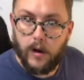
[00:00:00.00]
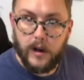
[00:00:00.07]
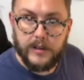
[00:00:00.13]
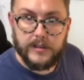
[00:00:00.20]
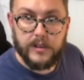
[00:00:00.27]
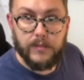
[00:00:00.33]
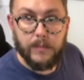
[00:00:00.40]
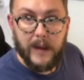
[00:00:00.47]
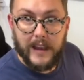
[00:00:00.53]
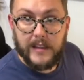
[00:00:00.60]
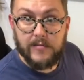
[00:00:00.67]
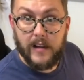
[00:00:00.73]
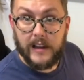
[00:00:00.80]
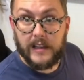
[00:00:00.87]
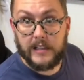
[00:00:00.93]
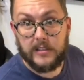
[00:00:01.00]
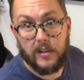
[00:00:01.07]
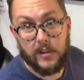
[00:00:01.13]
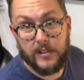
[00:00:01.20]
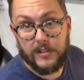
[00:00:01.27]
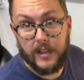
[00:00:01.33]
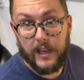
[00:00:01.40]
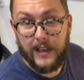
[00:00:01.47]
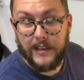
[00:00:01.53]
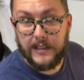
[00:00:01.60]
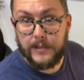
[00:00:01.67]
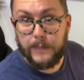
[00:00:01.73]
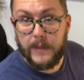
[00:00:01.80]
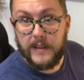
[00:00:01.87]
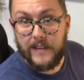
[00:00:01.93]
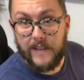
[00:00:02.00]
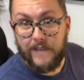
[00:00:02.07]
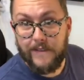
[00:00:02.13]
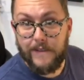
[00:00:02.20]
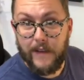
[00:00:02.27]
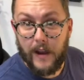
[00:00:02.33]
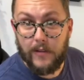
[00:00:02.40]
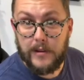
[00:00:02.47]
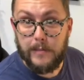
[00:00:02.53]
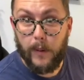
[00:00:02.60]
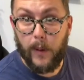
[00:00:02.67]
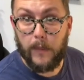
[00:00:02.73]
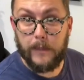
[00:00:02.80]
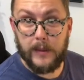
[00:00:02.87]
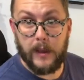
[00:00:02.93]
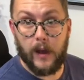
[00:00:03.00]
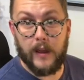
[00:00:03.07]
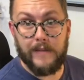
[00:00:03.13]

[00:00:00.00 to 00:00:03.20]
You may recognise it, and it's been very popular.